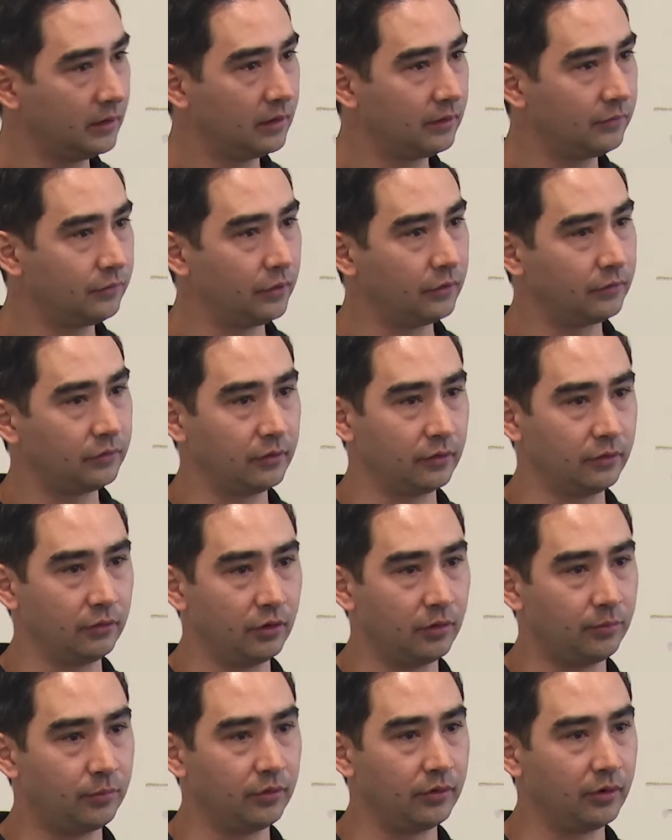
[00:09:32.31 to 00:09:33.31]
folks that grew
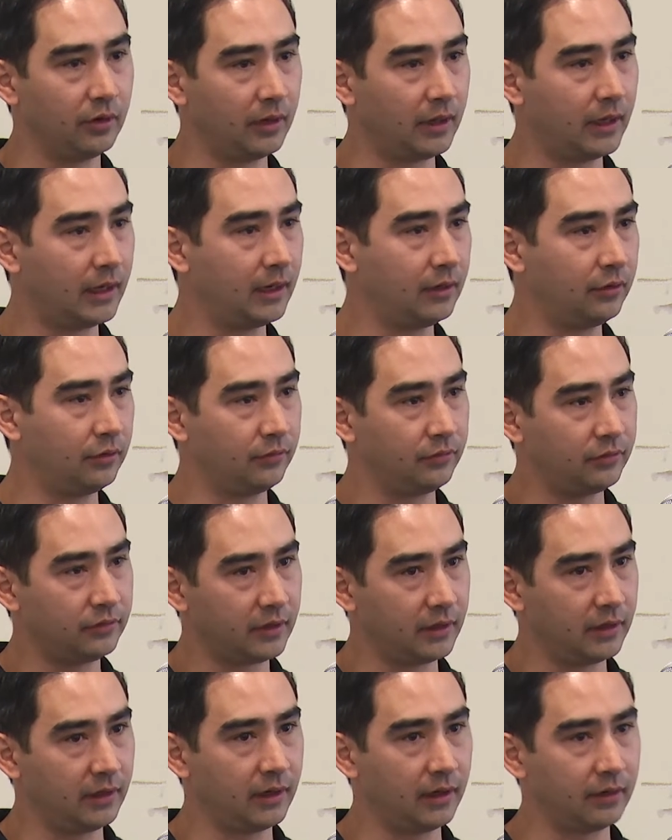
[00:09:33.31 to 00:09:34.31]
up on the land or have
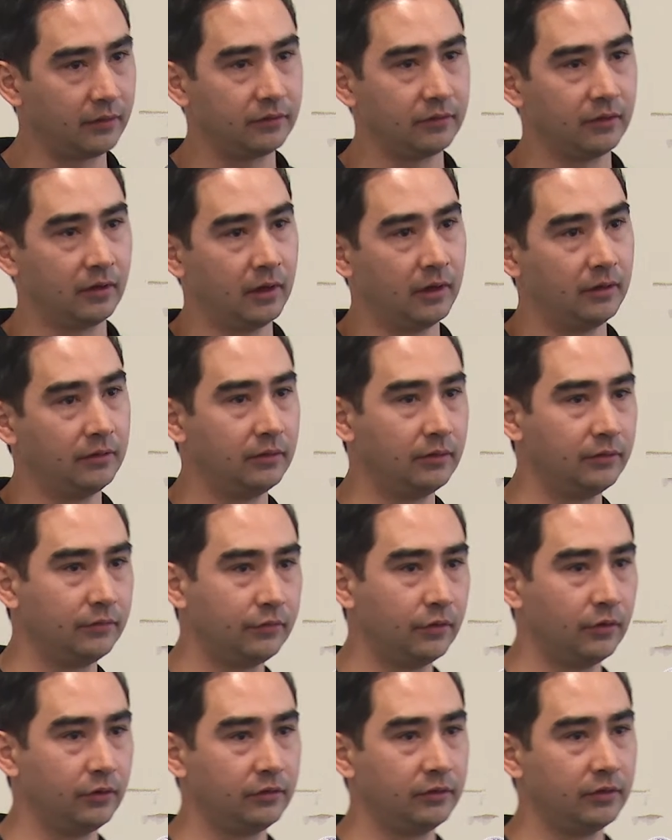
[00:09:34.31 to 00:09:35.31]
studied ag science and
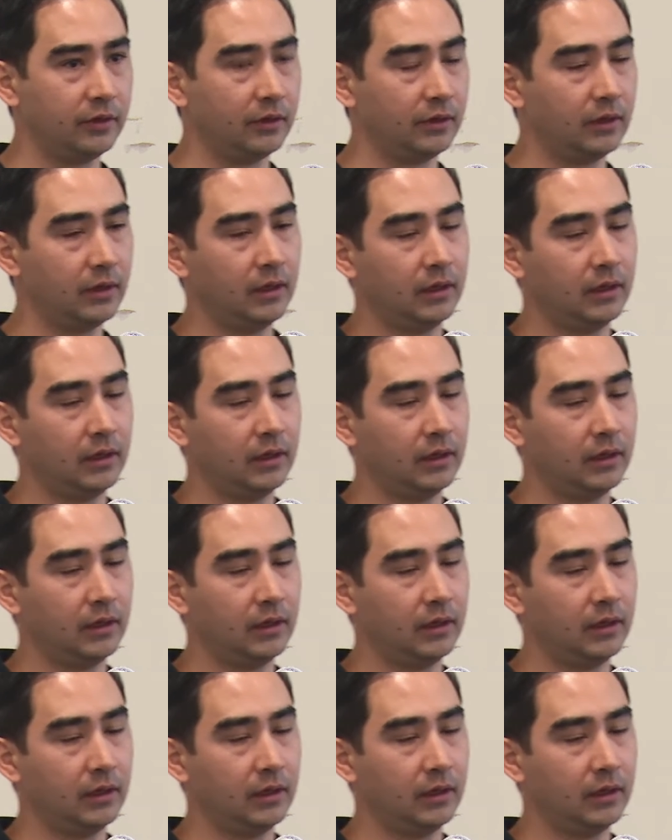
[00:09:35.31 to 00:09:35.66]
folks that